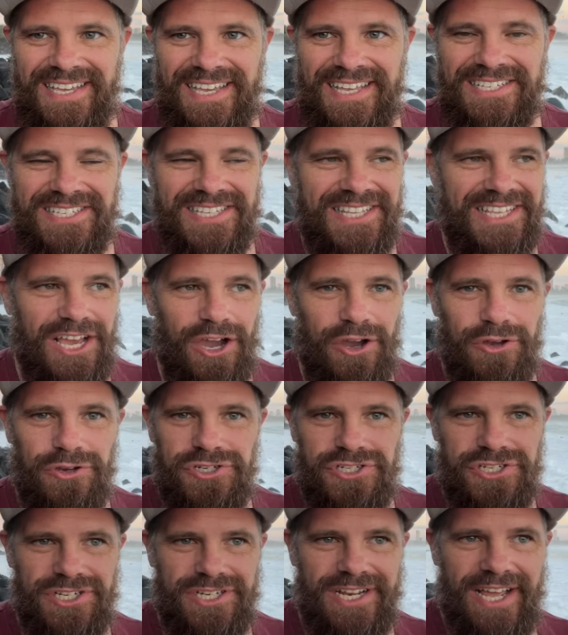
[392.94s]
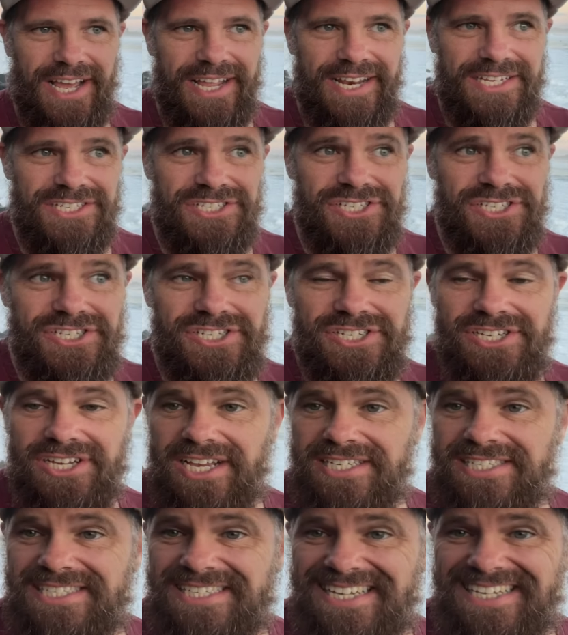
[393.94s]
into the ocean, and it's
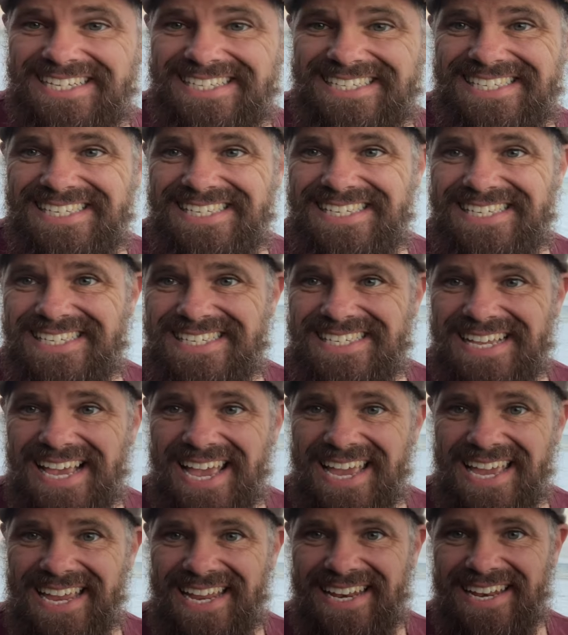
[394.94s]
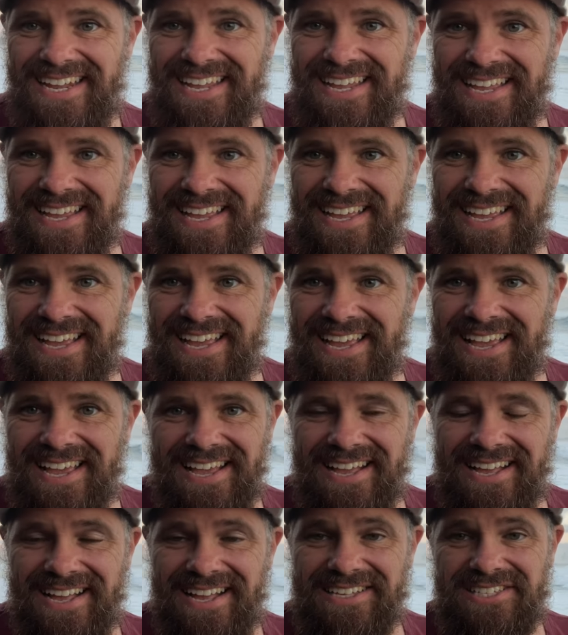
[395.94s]
just insane.
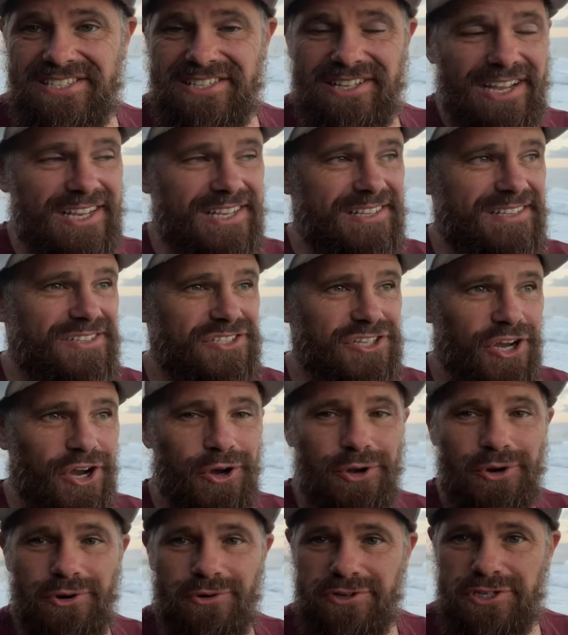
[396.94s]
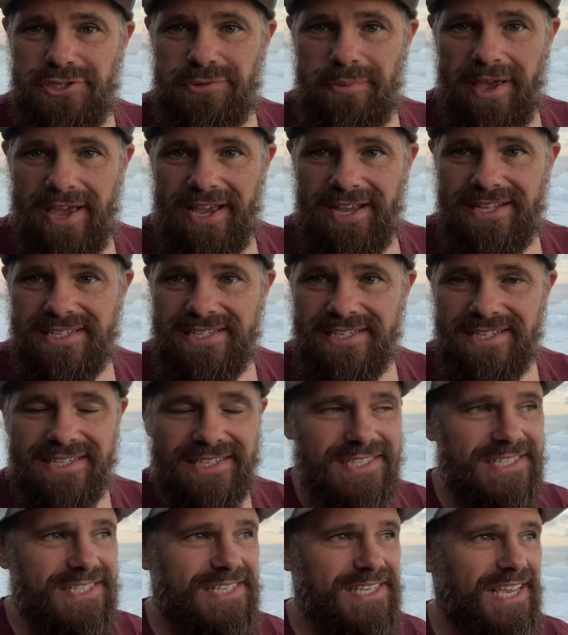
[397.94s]
It's like total respect.
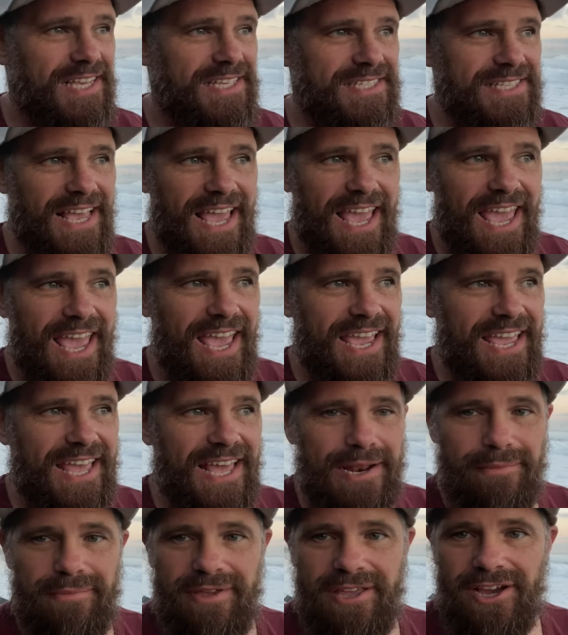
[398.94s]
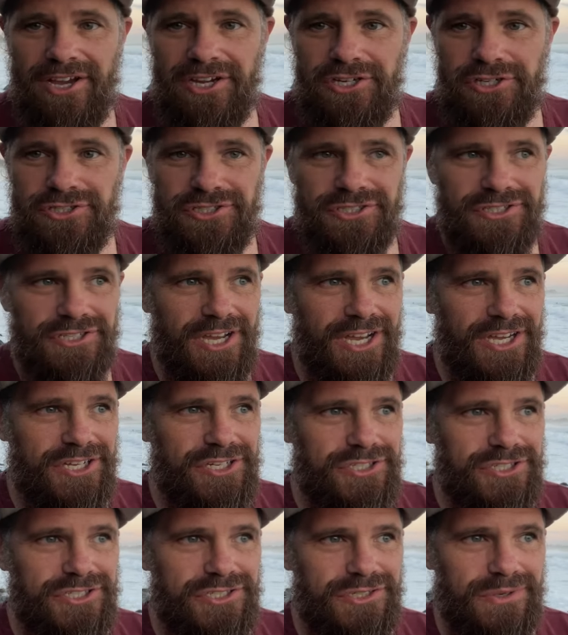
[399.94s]
It scares the heck out of me. I
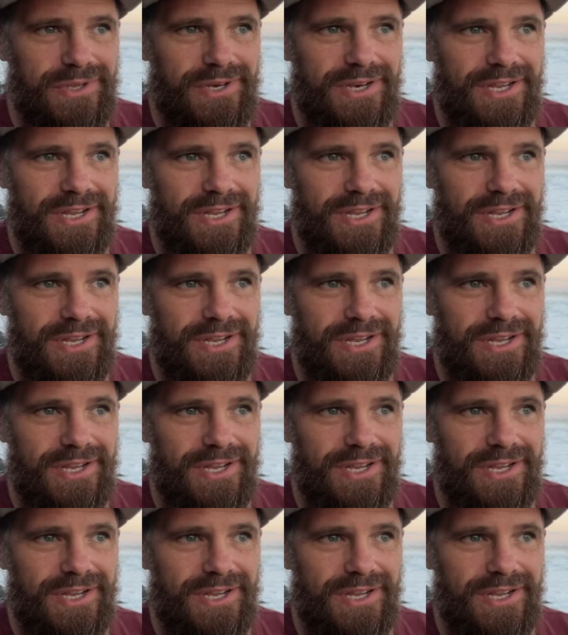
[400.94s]
couldn't do it.